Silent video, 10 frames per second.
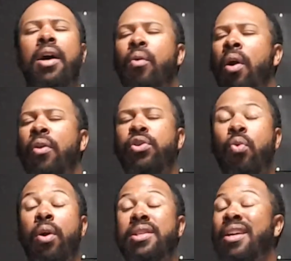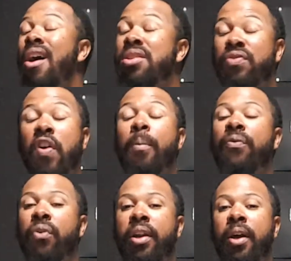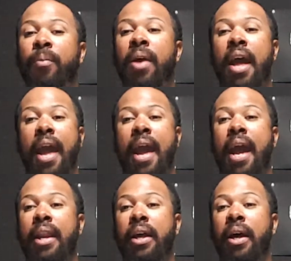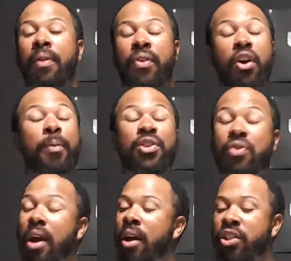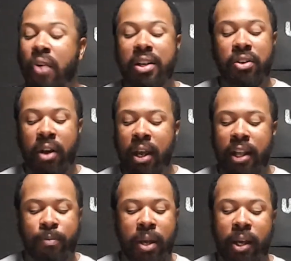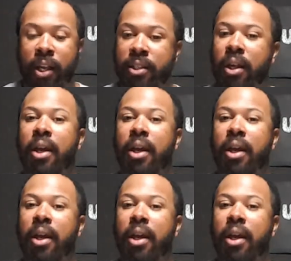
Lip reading: those quarters, a costly fumble for them, and they're going to be scratching their heads, man, because